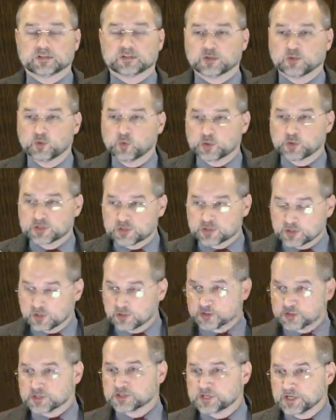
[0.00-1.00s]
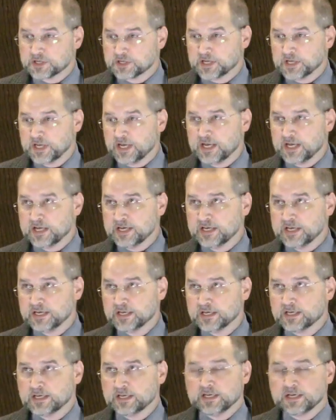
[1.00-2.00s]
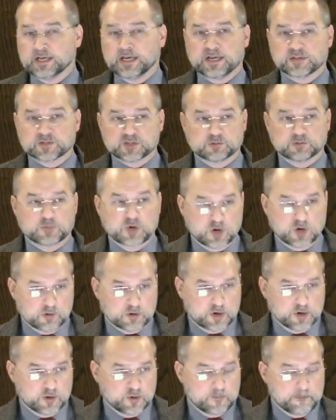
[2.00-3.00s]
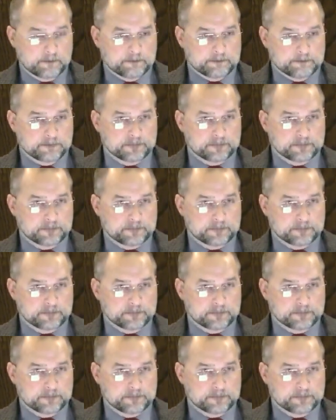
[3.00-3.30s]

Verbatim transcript: the Lord's church today and tomorrow,